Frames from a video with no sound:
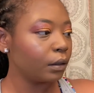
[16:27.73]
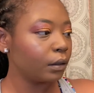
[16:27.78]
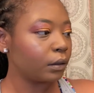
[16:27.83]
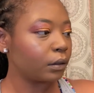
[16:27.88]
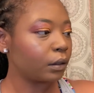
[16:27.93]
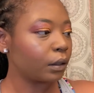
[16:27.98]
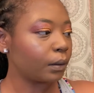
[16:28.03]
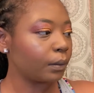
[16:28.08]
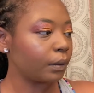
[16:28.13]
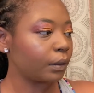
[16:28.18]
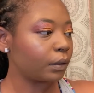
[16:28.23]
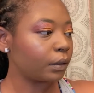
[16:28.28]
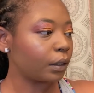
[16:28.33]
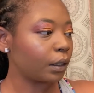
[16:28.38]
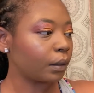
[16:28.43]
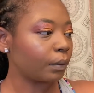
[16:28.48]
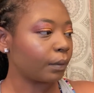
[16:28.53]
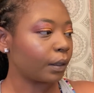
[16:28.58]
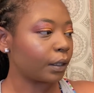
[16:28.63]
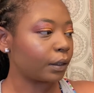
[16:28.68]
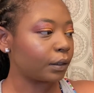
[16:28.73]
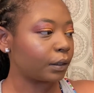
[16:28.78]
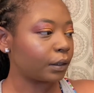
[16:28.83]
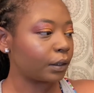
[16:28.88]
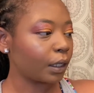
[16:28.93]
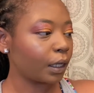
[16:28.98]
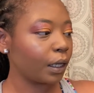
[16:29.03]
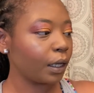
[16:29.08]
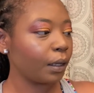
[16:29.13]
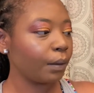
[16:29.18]
So I'm going to take my
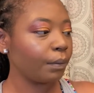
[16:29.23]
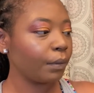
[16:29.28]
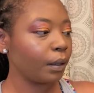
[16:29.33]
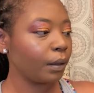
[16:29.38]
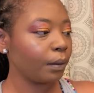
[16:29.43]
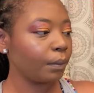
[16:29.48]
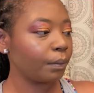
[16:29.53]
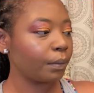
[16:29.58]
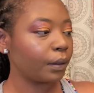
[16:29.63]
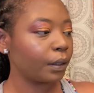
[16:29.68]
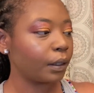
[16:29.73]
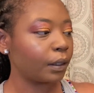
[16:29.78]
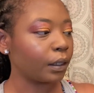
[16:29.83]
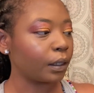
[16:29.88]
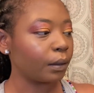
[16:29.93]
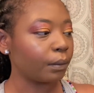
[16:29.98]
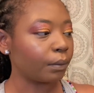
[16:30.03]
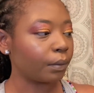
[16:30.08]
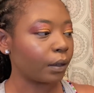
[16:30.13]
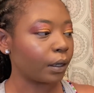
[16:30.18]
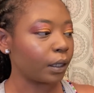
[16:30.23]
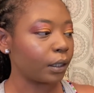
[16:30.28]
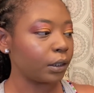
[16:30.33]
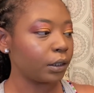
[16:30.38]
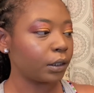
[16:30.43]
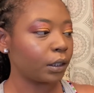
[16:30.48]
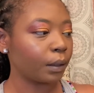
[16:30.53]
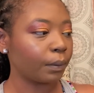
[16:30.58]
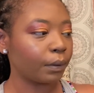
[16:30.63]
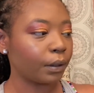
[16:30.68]
same blending
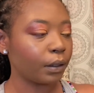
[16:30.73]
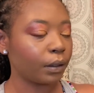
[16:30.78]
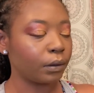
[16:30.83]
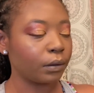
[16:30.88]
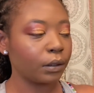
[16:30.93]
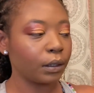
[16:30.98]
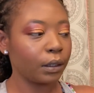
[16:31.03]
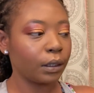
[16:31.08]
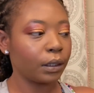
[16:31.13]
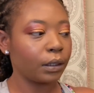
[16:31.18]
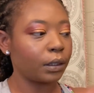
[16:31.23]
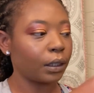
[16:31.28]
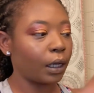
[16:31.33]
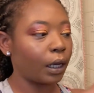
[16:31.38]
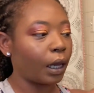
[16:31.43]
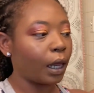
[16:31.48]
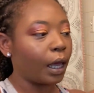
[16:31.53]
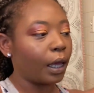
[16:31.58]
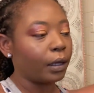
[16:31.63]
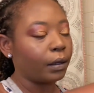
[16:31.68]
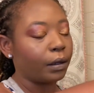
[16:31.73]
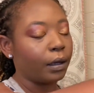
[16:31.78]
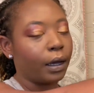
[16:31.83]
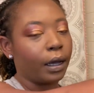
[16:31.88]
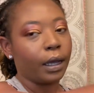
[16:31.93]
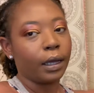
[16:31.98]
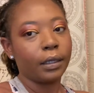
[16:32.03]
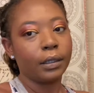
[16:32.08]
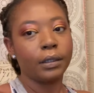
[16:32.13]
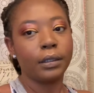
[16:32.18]
brush. I'll be using this a lot, you
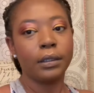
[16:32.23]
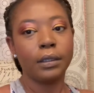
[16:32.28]
guys.